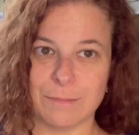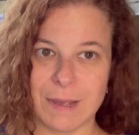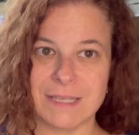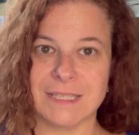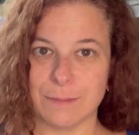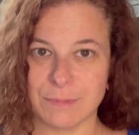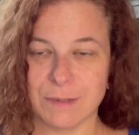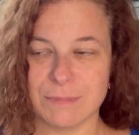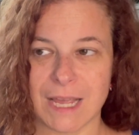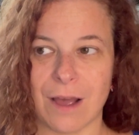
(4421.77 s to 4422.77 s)
my
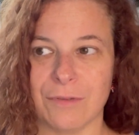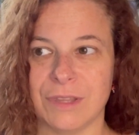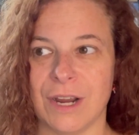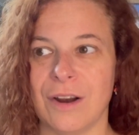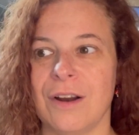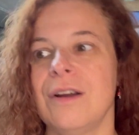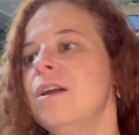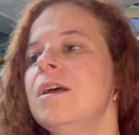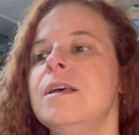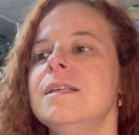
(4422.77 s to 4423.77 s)
symptoms out there
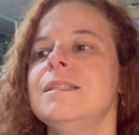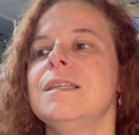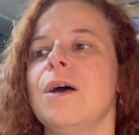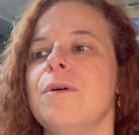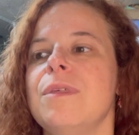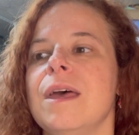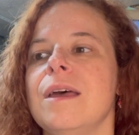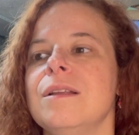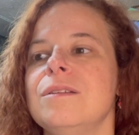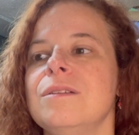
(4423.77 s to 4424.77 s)
so
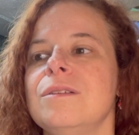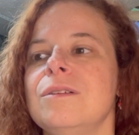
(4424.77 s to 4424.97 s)
that